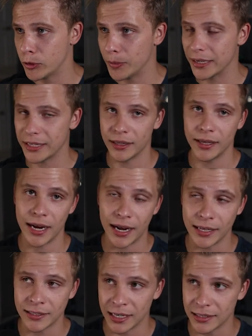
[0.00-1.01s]
pullback down to
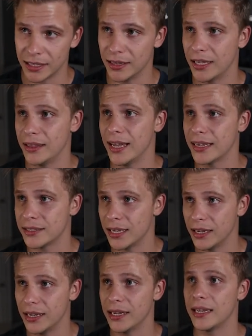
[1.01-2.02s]
80 cents, and then next
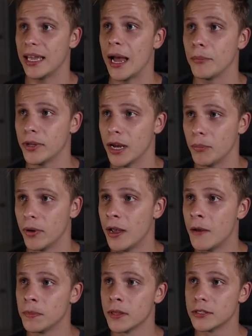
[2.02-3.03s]
day it gapped up.
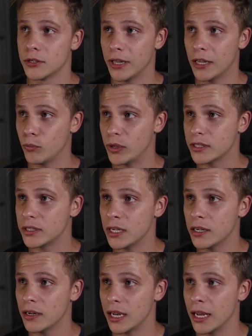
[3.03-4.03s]
So then we
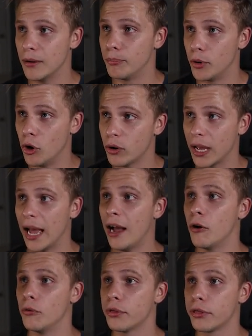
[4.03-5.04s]
see it broke
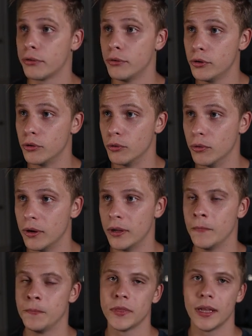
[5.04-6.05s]
out through
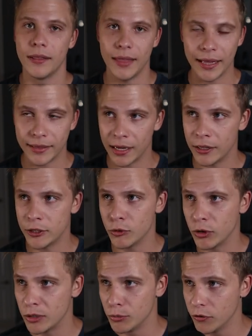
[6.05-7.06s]
that daily
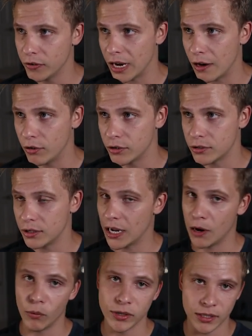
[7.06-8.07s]
200 moving average.
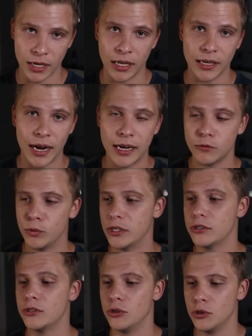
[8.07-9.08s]
And once again, guys, we
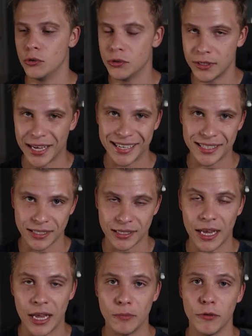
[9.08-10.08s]
just use that
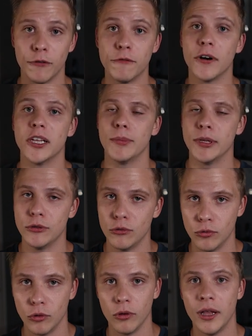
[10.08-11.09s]
same fundamental
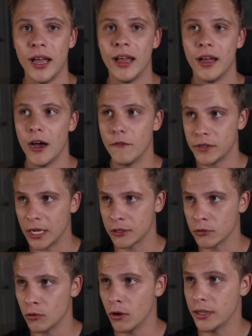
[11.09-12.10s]
rule of
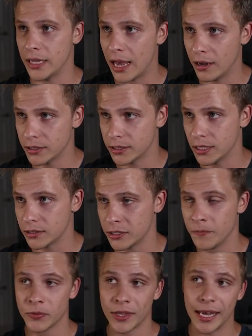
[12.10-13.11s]
technical analysis.
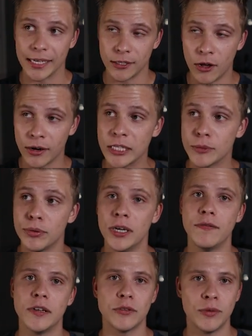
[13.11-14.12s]
As long as
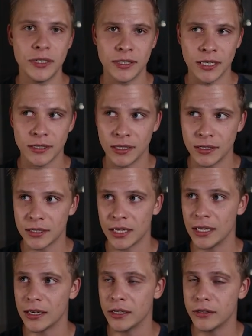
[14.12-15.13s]
previous resistance
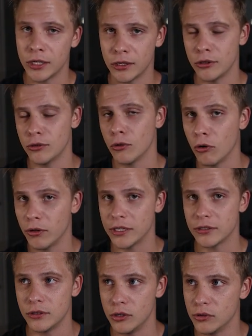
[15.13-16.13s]
can continue to hold
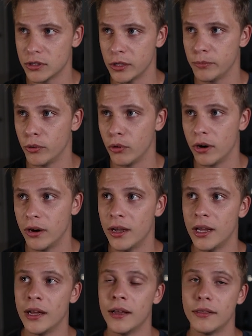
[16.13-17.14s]
as new support,
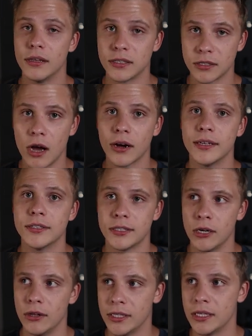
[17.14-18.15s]
this stock is
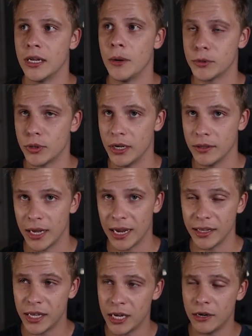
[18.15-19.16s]
still in an uptrend.
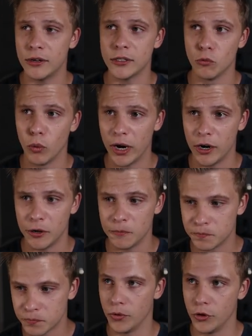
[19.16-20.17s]
And here is
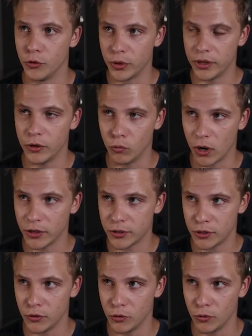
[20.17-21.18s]
where you really want
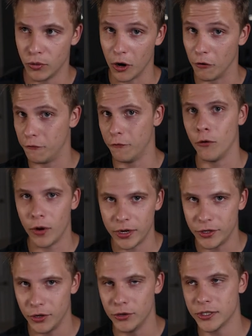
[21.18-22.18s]
to
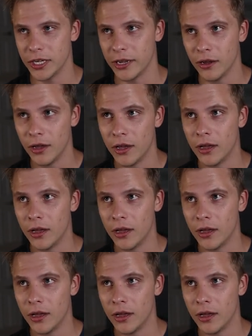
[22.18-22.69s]
avoid using